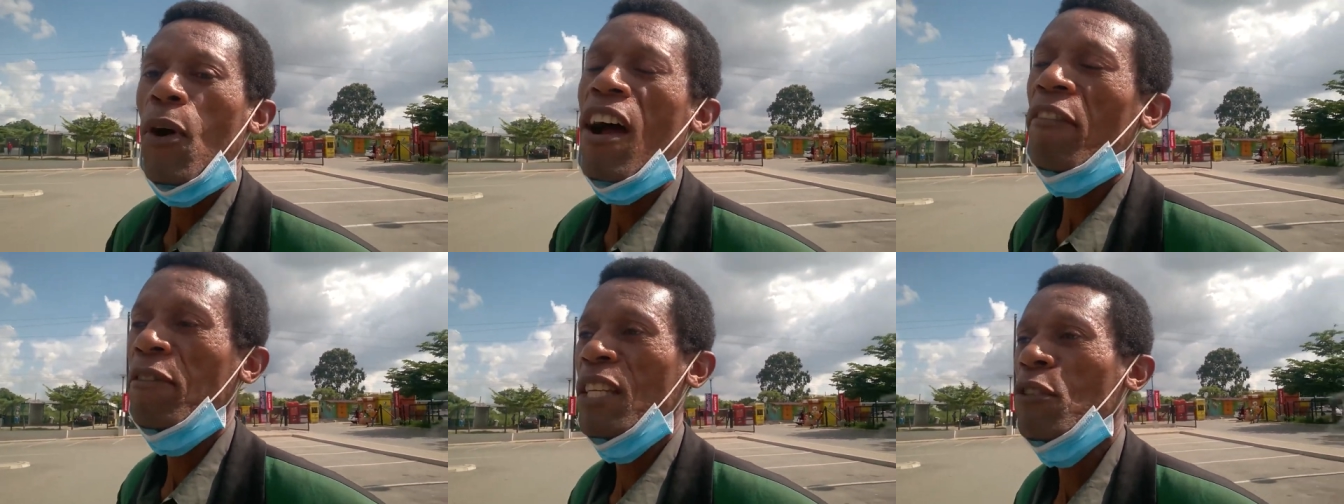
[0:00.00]

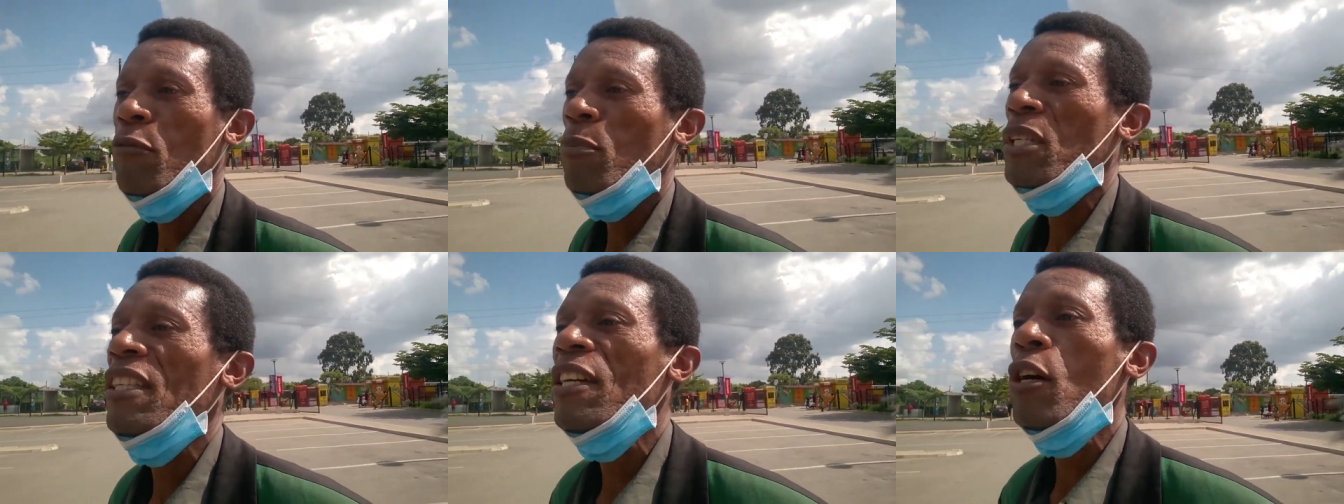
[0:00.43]
after
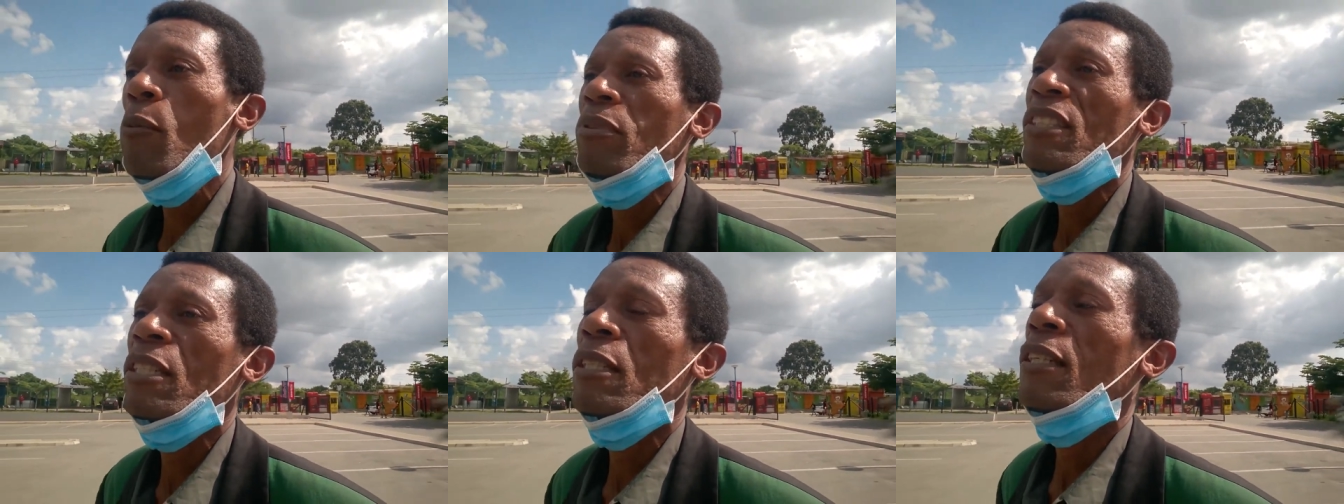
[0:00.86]
you've been
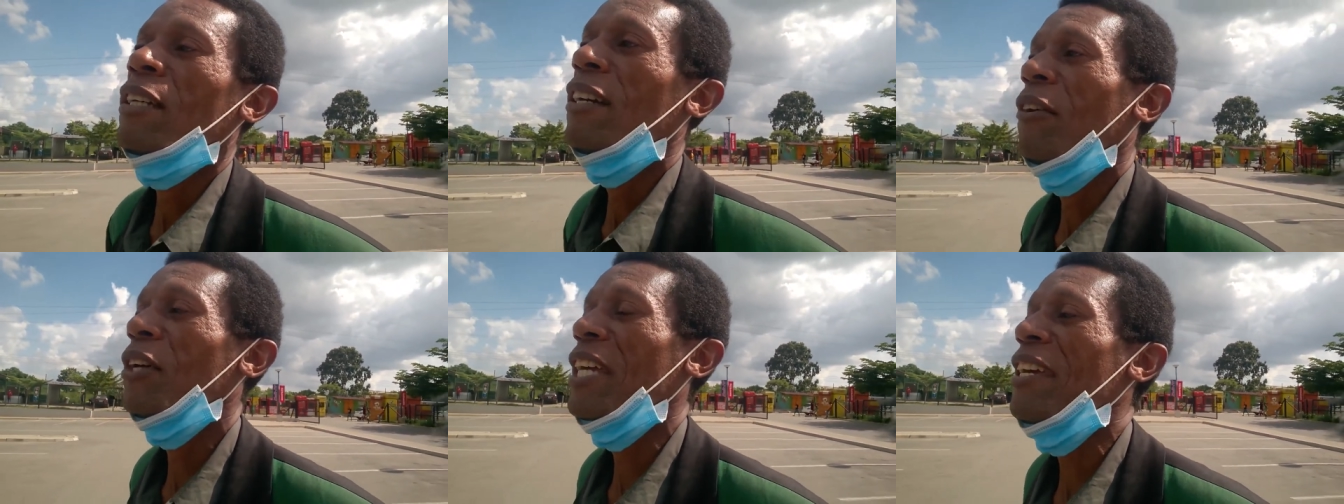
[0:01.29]
helped,
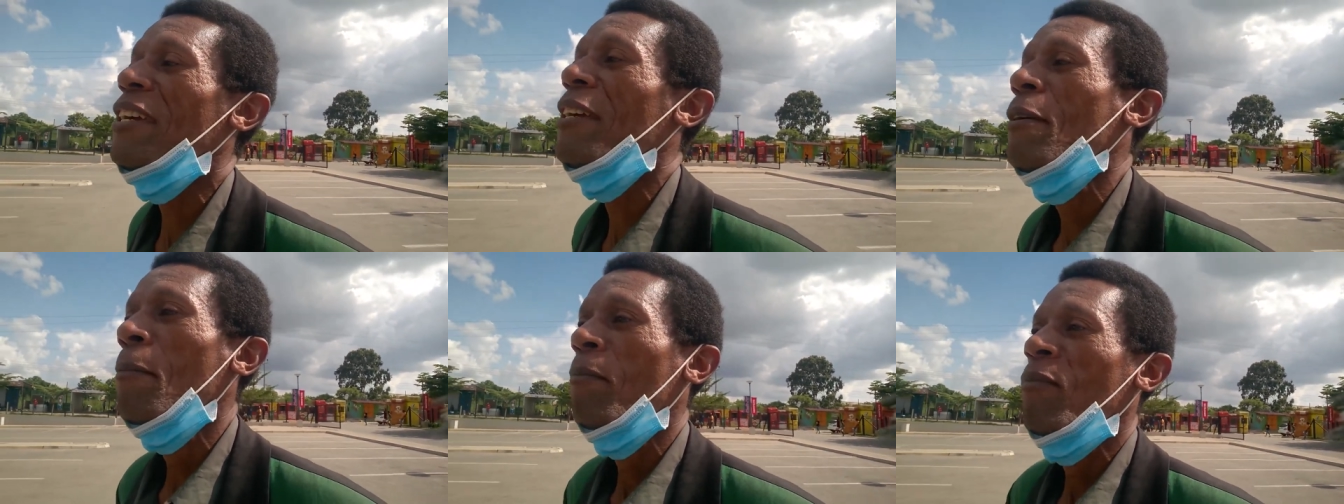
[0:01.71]
okay,
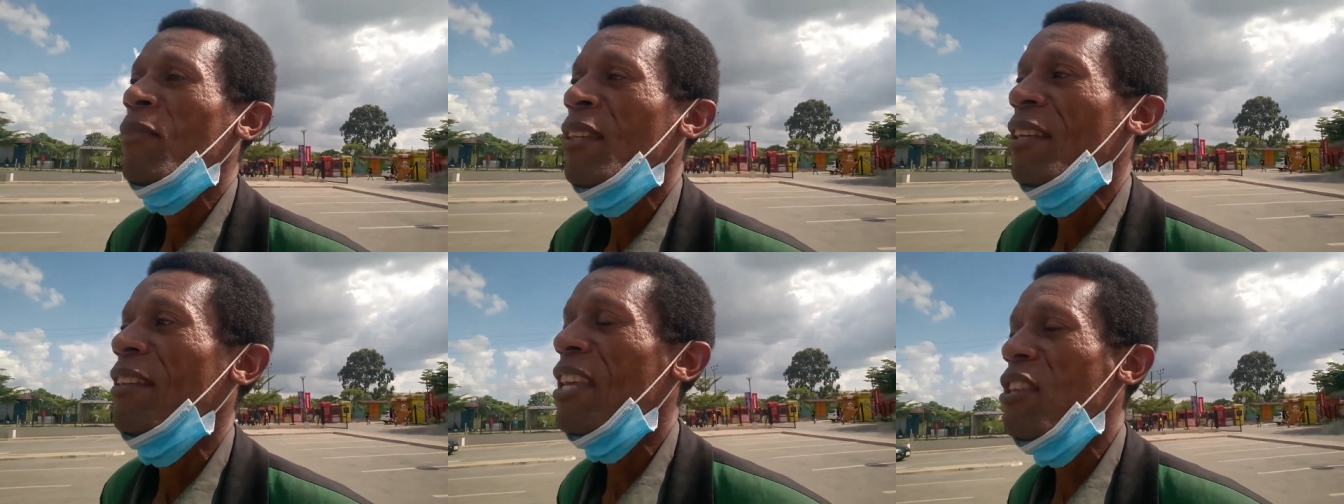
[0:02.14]

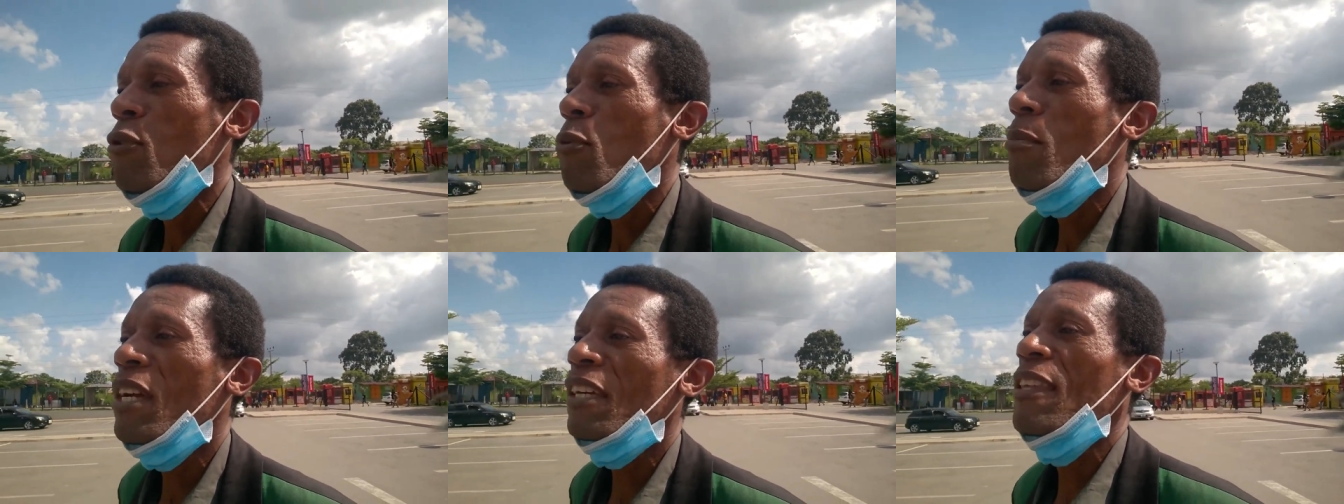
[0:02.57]
then
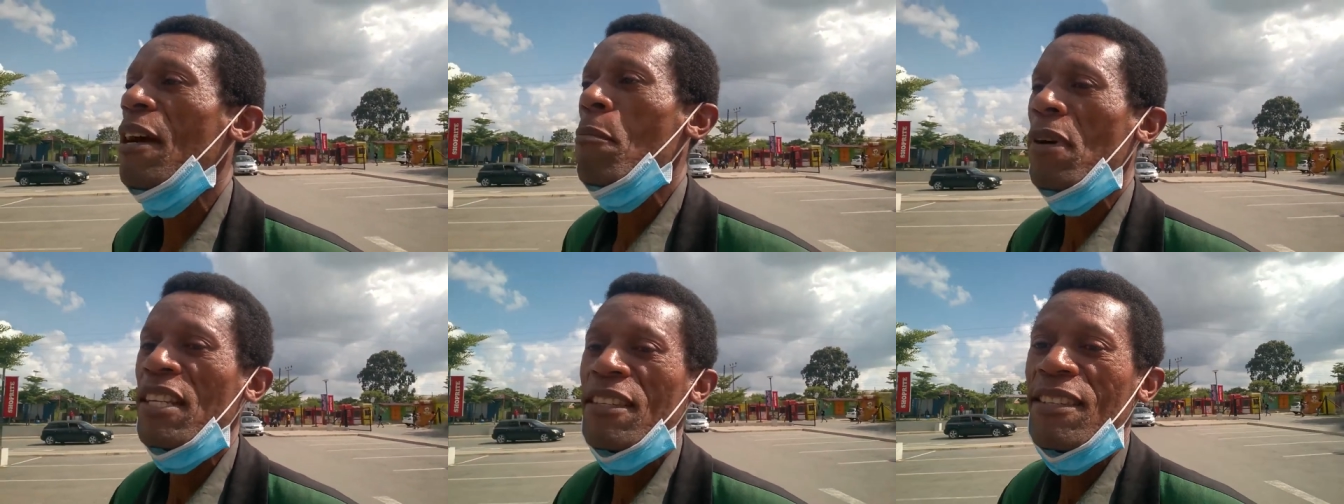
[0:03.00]
you make their
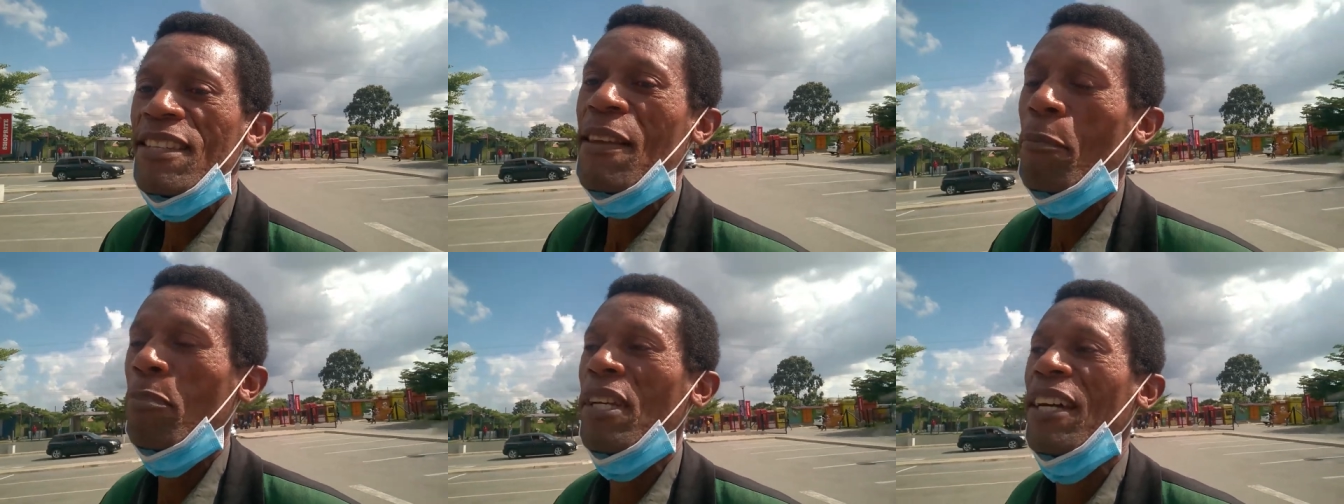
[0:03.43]
money
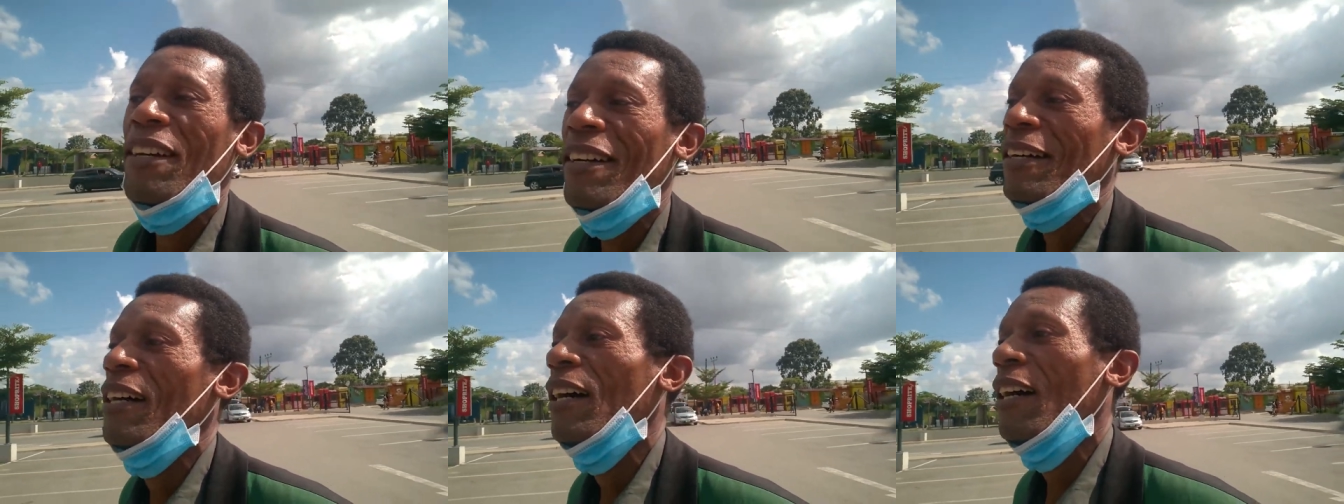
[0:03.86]
disappear
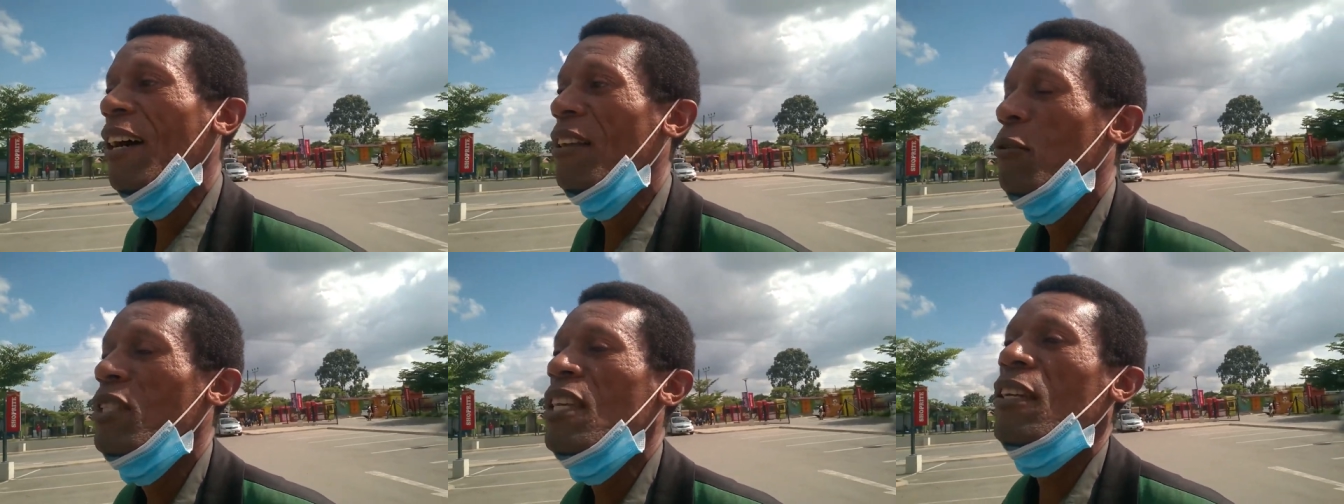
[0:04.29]

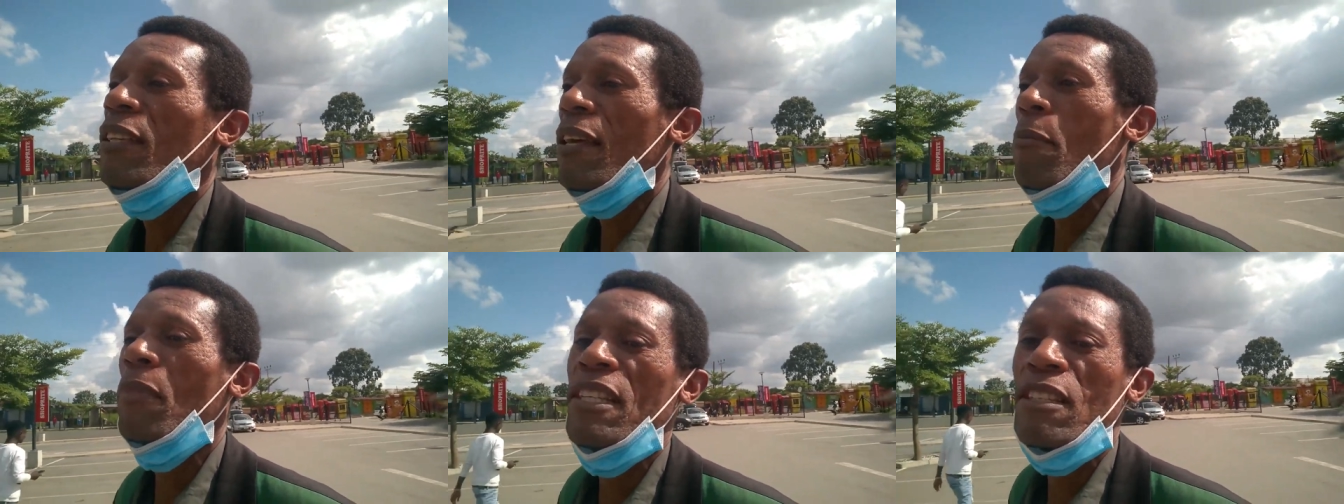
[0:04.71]
and you take
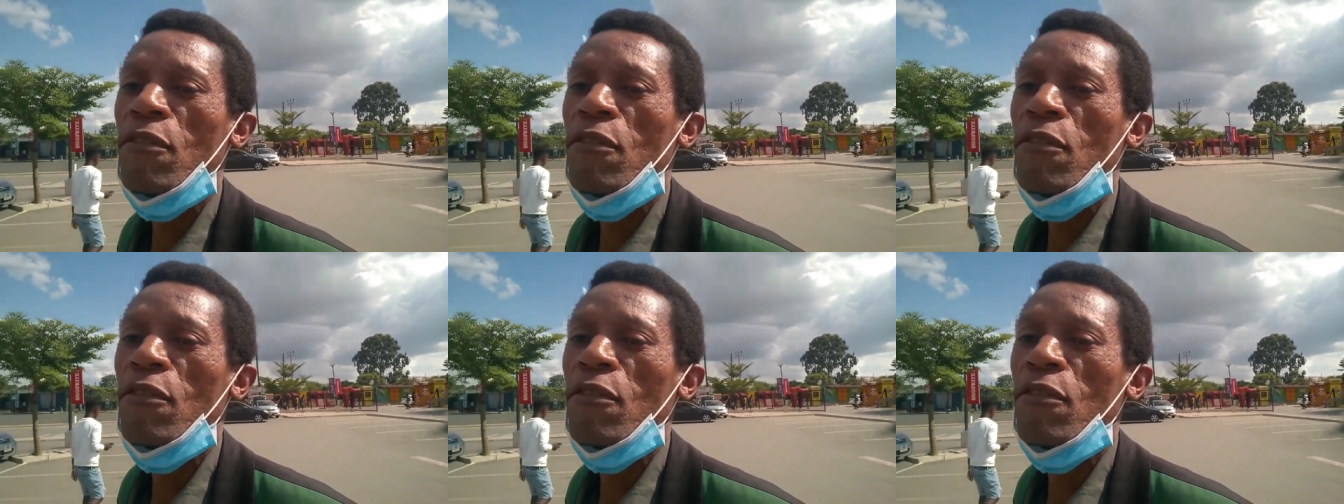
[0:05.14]
their money.